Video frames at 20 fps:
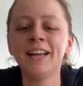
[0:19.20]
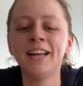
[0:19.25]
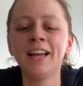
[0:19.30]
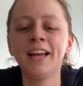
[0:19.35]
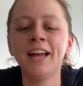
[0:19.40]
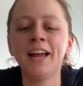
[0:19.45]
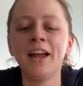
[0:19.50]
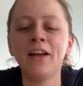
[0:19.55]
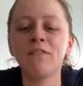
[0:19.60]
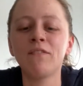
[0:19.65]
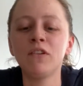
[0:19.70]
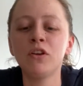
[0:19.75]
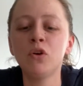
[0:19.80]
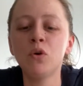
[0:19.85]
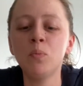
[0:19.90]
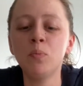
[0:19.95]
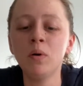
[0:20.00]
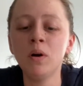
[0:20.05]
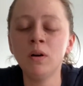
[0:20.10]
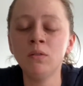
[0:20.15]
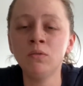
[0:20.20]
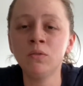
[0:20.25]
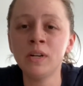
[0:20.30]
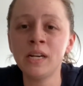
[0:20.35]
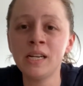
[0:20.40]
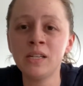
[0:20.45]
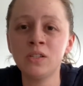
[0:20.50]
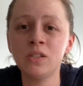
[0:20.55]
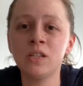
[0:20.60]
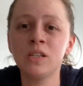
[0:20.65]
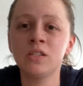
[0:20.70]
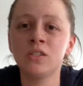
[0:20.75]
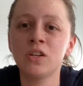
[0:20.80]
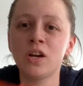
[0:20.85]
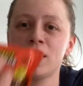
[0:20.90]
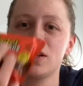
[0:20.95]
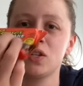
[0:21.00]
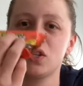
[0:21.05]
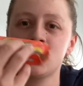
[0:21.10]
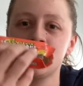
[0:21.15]
if you put Reese's
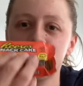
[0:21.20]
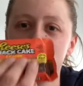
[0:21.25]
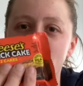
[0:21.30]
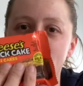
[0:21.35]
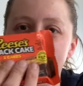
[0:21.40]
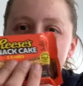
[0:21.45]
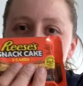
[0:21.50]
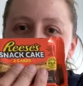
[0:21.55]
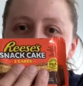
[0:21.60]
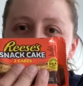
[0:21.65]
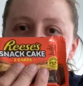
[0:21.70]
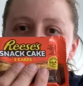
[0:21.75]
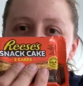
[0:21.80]
on a snack,